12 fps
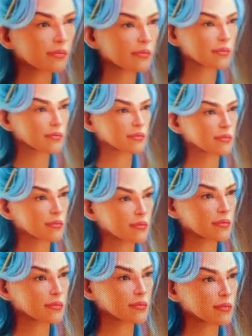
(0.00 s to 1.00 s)
even see that.
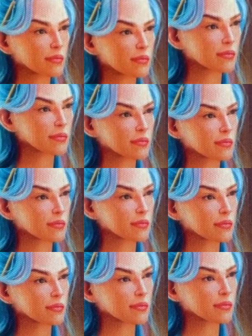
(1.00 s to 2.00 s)
She's got her
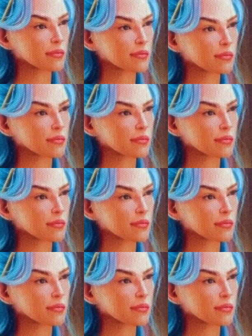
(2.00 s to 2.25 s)
eye